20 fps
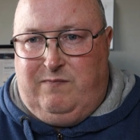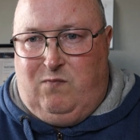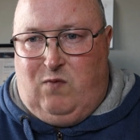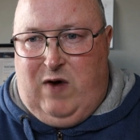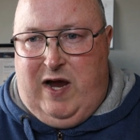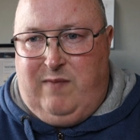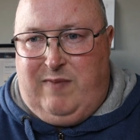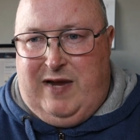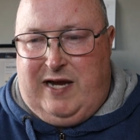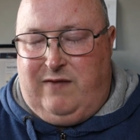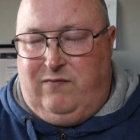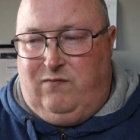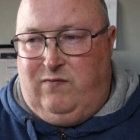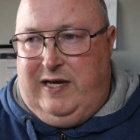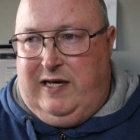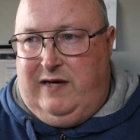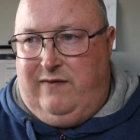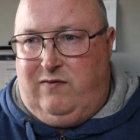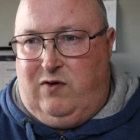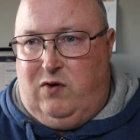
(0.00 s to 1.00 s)
way back in
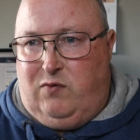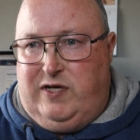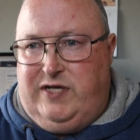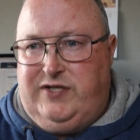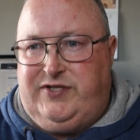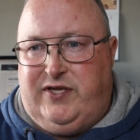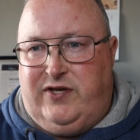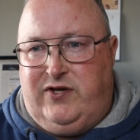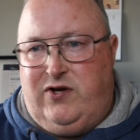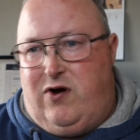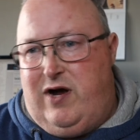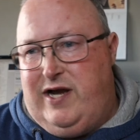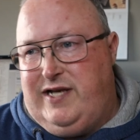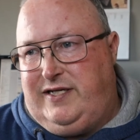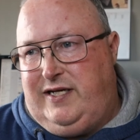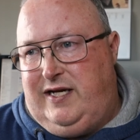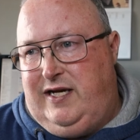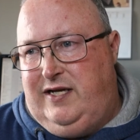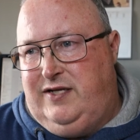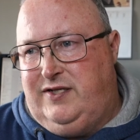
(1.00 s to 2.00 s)
whenever it was, the
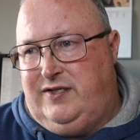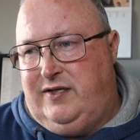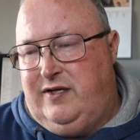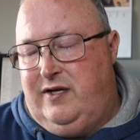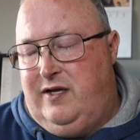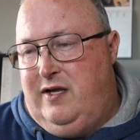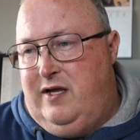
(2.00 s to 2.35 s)
90s.